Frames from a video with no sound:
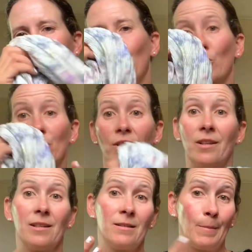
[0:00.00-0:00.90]
Watch
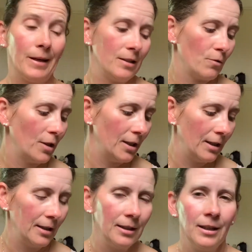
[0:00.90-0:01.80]
this space,
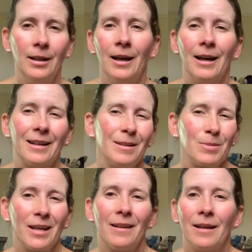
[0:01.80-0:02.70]
really. I keep
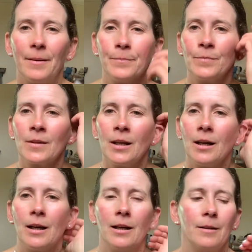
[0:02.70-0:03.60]
saying that.
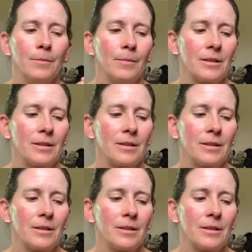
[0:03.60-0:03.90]
My